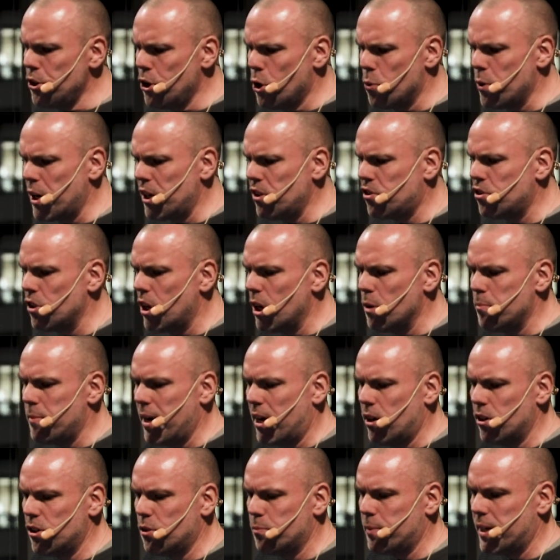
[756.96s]
know what it's all
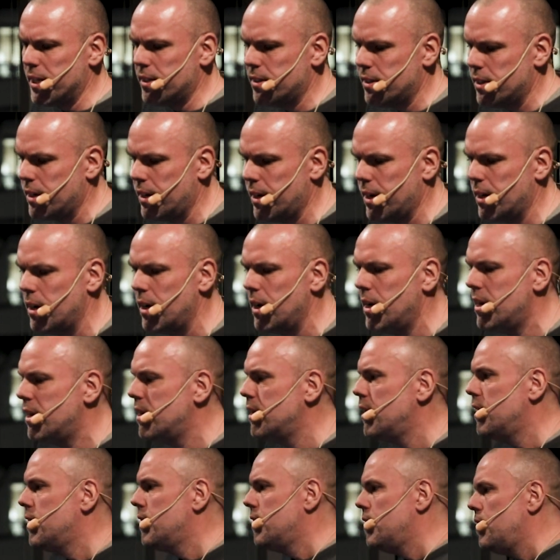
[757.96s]
about, but
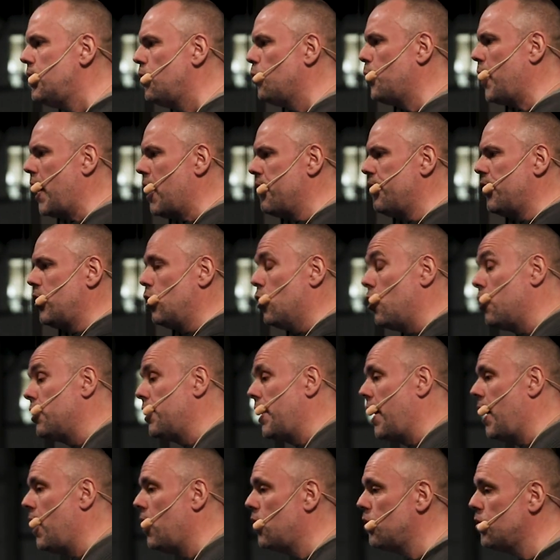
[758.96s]
we have a law
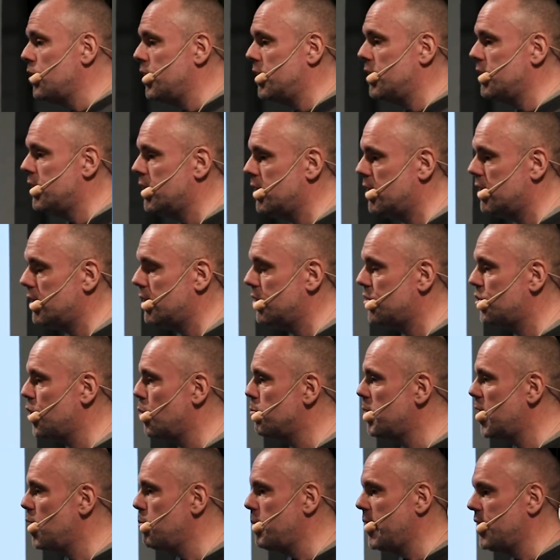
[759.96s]
now, and
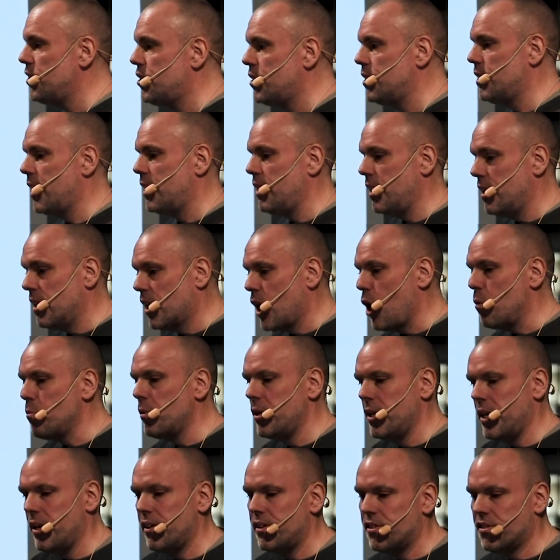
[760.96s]
somebody mentioned that in a
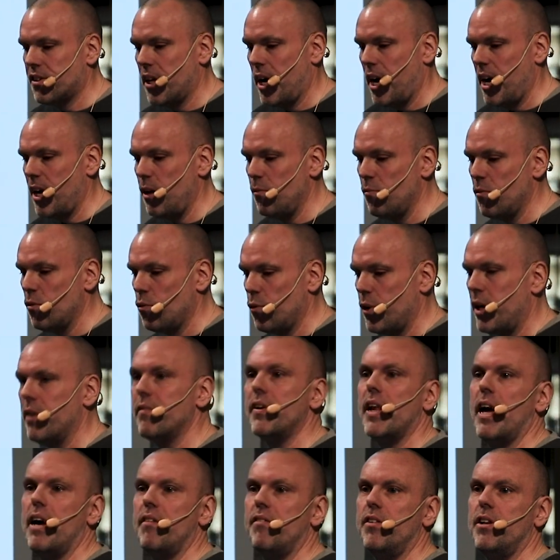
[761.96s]
couple of years' time, we
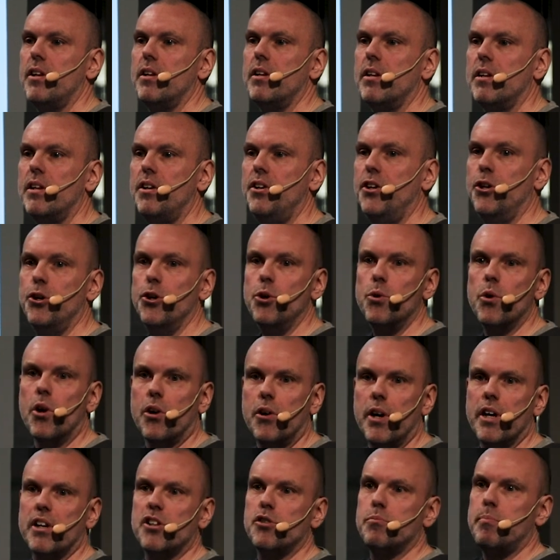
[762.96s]
will have a new
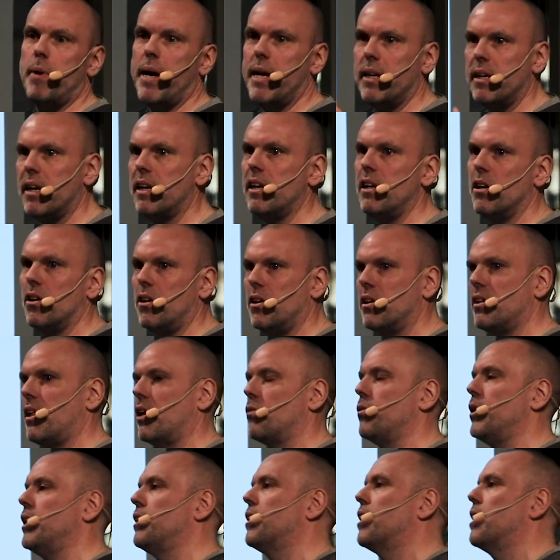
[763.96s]
or expanded law
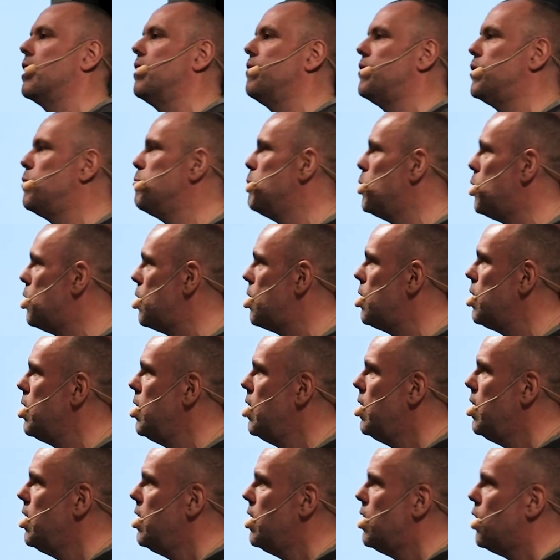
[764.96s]
that will cover more,
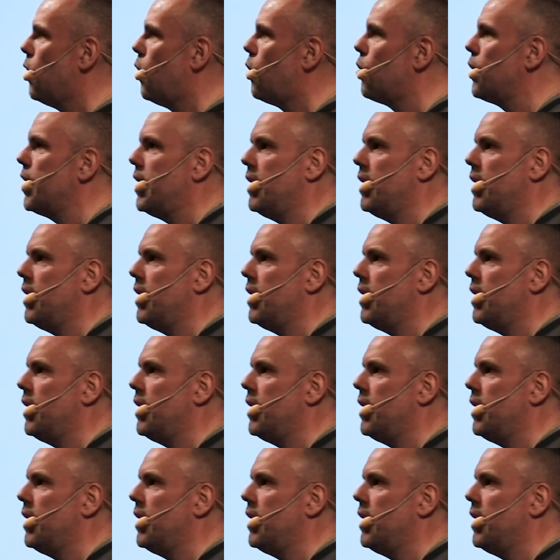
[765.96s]
or